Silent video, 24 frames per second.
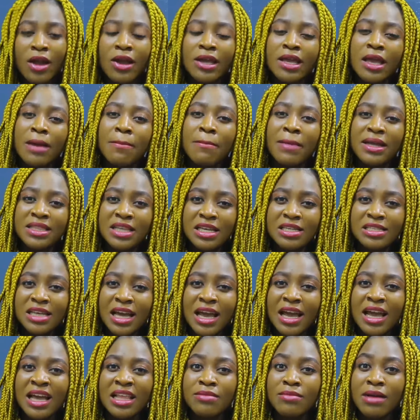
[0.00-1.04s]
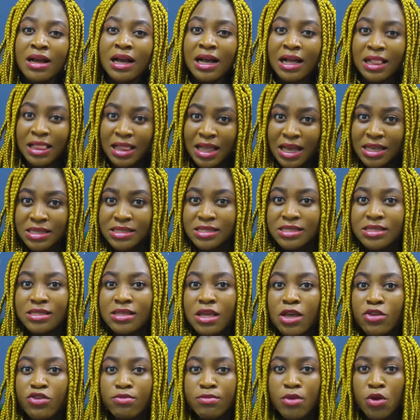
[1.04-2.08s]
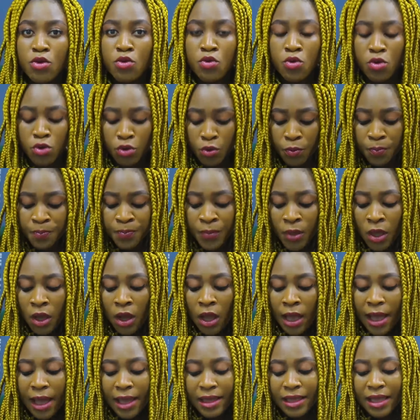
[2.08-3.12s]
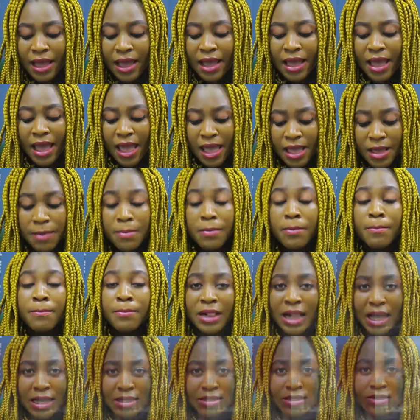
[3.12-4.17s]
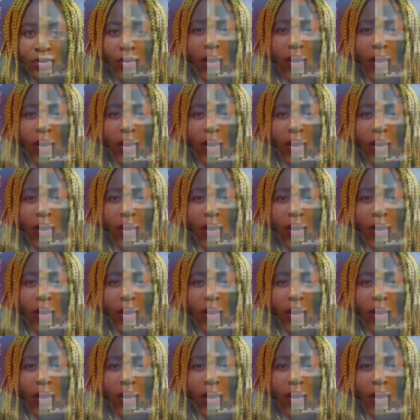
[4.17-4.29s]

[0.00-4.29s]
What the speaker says: eye manager Edma Class edumeku nwom. Eye A Plus